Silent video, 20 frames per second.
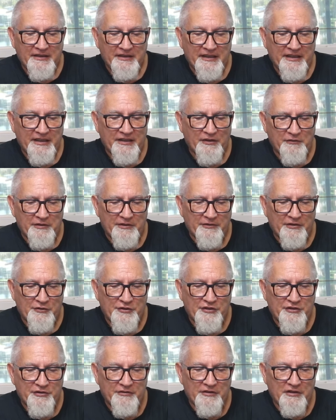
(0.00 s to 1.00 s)
And oh, I'll
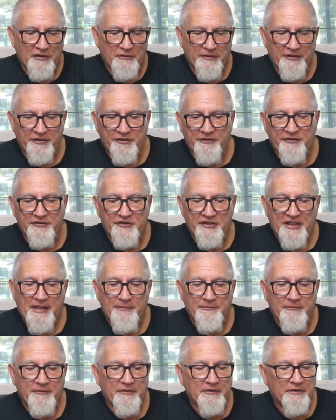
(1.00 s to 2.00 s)
those two go with
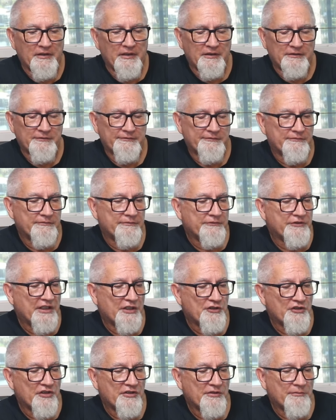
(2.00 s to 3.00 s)
or uh,
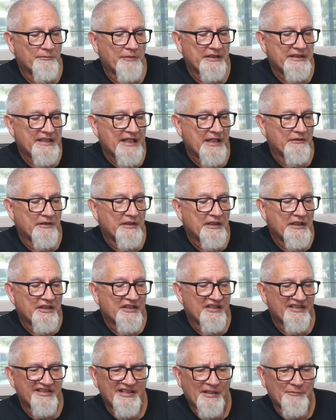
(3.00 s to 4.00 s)
dungeons. But yeah,
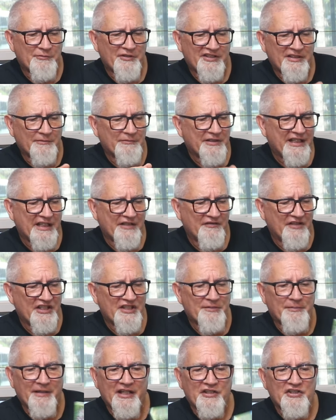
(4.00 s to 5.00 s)
this comes with some kind of an
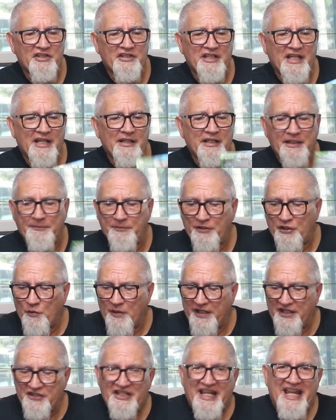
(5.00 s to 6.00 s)
expansion, Tiny Epic
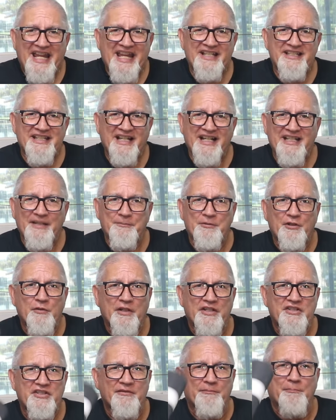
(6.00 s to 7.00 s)
Quest, and Tiny Epic
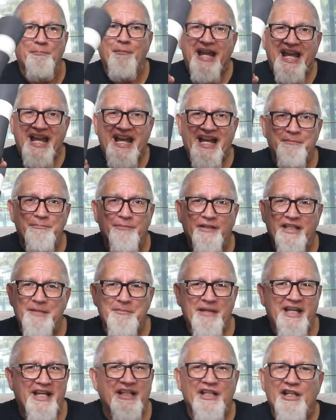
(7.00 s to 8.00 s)
Quest mat, play
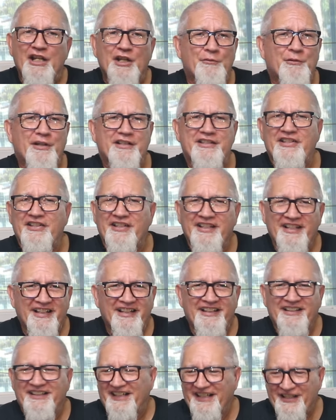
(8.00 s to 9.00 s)
mat, which
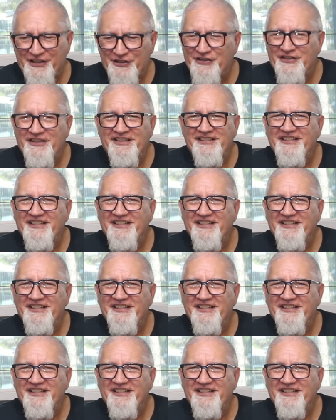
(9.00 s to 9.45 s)
I